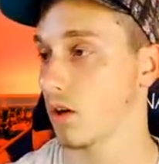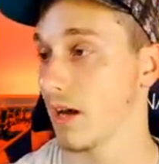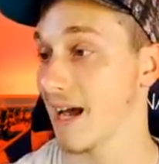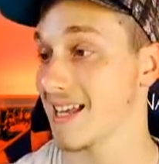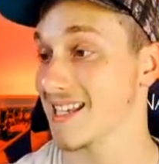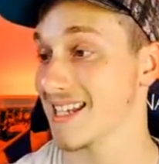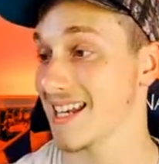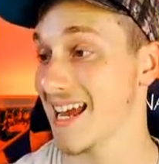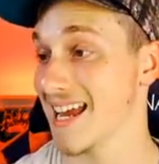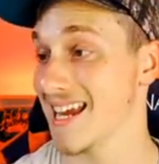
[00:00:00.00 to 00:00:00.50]

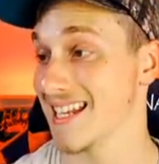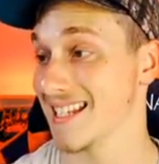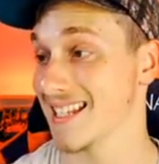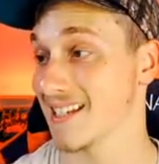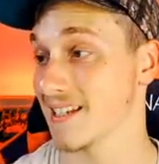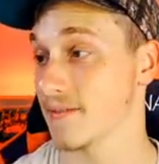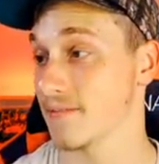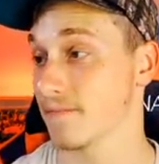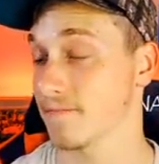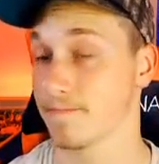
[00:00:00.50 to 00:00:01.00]
as an 8.
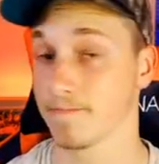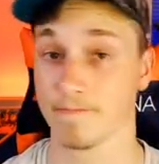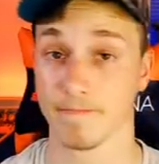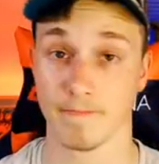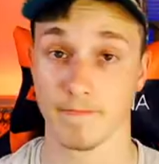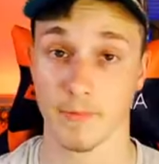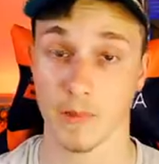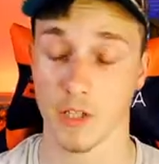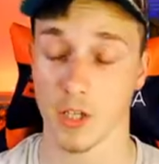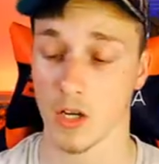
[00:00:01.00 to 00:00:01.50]

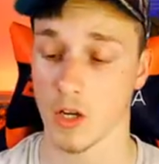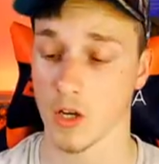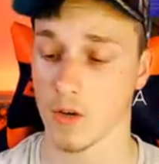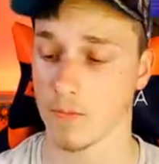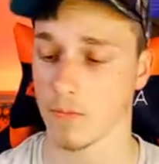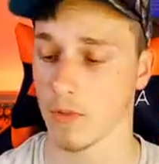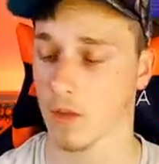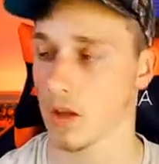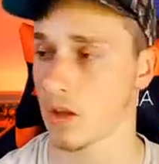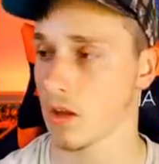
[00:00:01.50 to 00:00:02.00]
So
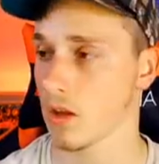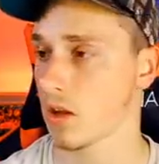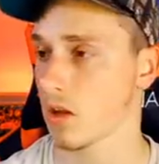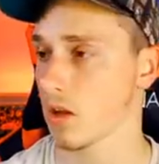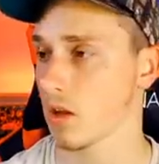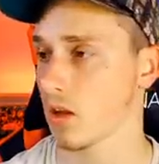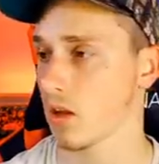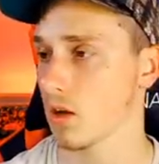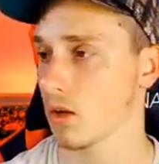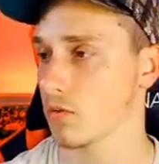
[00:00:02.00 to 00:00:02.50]

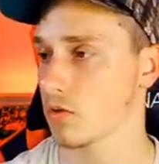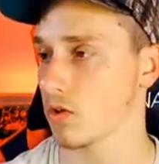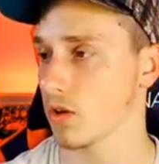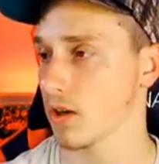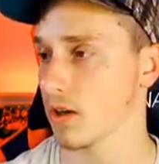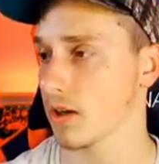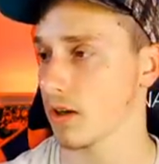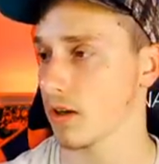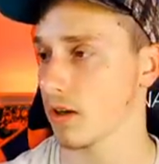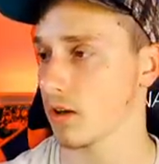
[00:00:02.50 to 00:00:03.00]

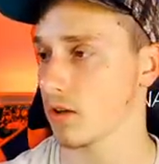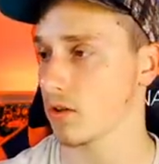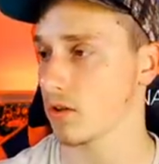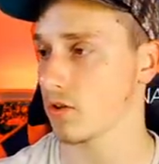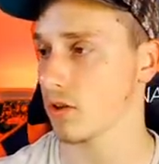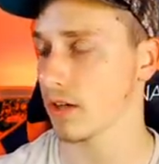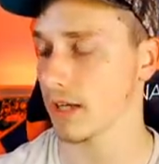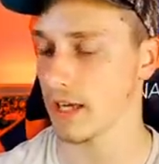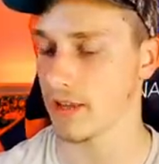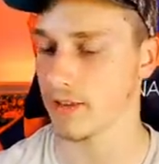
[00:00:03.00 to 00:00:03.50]

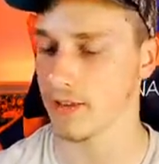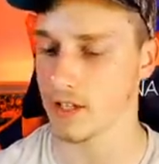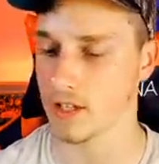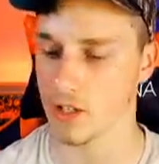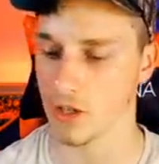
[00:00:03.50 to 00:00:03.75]
trying to get these